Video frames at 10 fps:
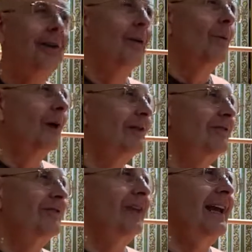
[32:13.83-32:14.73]
no
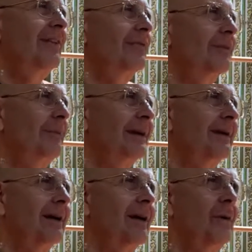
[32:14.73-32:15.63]
one should ever be